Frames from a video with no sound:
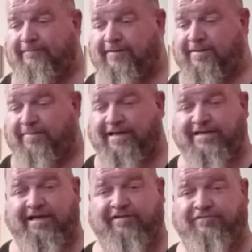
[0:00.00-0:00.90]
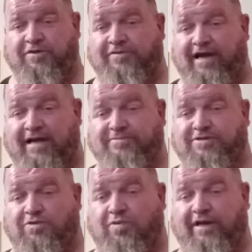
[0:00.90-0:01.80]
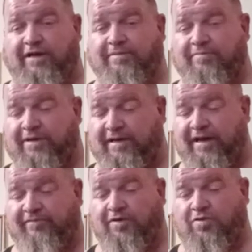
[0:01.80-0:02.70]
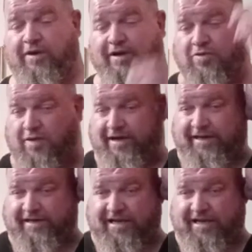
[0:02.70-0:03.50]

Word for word: It may take a few times to quit, but never quit quitting.